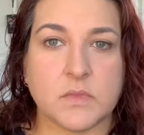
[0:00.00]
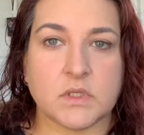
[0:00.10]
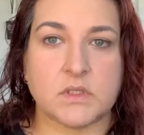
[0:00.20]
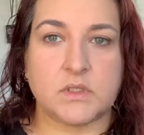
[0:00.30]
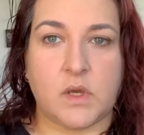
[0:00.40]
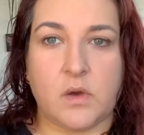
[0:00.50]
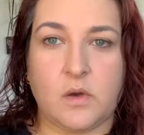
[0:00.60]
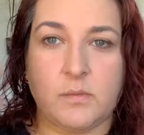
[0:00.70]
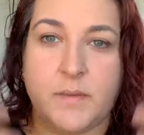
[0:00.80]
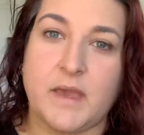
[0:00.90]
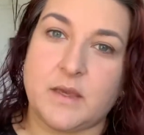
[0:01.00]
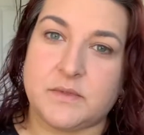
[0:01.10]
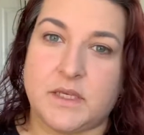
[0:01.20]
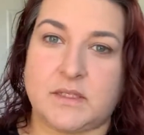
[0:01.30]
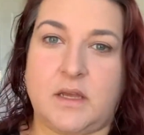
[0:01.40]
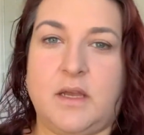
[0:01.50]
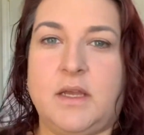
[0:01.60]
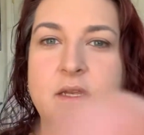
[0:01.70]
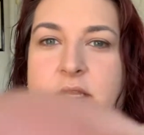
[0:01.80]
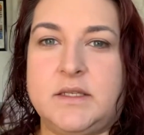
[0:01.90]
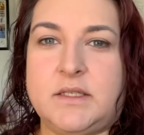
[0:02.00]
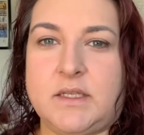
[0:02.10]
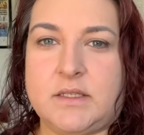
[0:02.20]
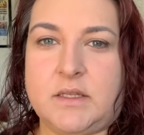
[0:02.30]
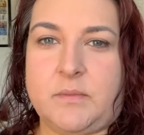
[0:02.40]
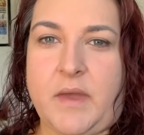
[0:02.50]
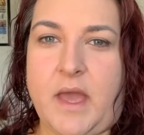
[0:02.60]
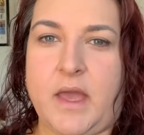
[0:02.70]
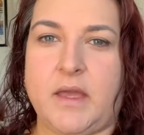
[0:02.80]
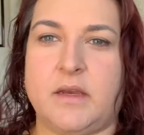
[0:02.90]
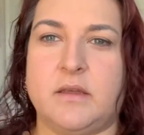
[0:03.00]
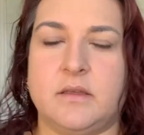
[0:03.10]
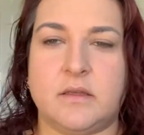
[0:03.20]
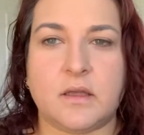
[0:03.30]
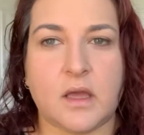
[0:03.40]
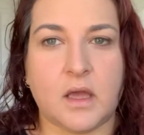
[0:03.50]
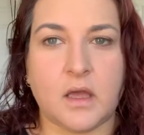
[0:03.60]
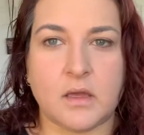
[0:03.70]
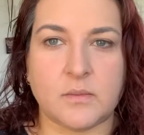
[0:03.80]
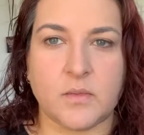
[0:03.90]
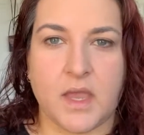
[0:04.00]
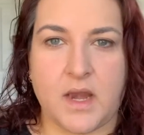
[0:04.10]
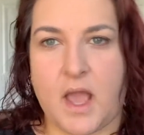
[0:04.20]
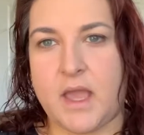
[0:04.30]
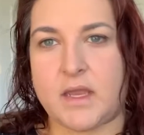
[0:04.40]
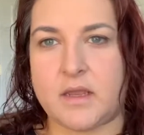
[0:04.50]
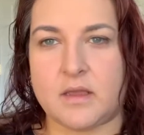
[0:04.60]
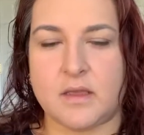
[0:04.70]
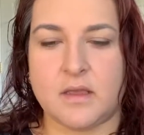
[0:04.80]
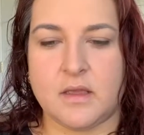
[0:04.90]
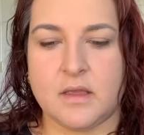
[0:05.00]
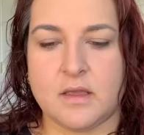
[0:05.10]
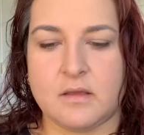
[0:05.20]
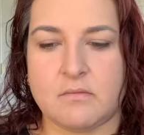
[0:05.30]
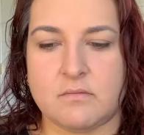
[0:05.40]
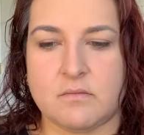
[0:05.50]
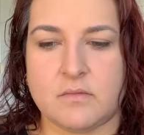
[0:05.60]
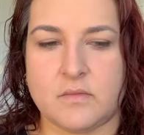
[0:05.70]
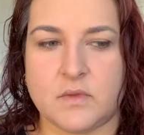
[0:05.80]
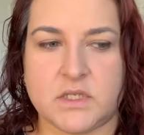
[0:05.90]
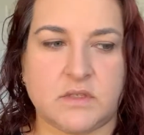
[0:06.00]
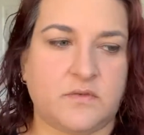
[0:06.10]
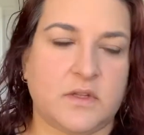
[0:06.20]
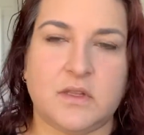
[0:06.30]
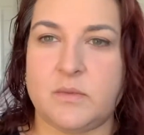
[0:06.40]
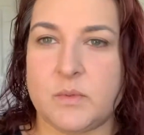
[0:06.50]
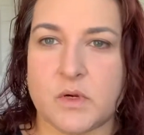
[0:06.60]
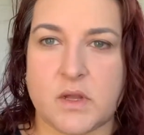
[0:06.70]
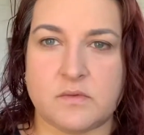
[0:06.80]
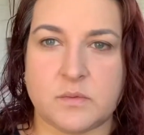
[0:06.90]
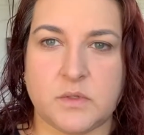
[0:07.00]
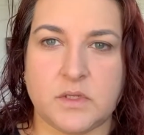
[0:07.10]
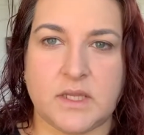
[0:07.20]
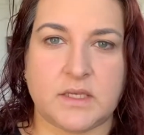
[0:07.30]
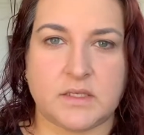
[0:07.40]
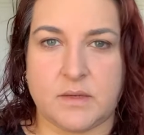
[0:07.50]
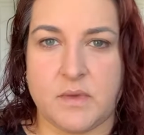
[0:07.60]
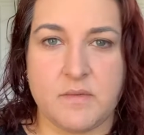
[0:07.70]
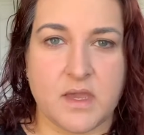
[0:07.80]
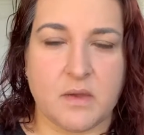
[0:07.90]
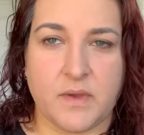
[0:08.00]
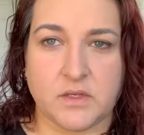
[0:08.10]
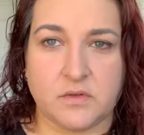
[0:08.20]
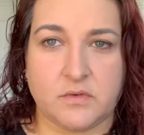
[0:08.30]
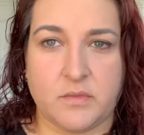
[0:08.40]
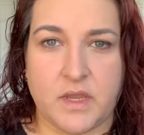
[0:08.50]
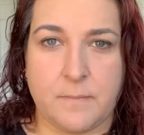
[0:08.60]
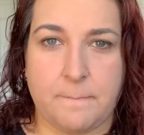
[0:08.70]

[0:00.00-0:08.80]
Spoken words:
So my makeup stays on, it doesn't look bad, and I just feel a little bit more comfortable. Like I said, my makeup I do for me.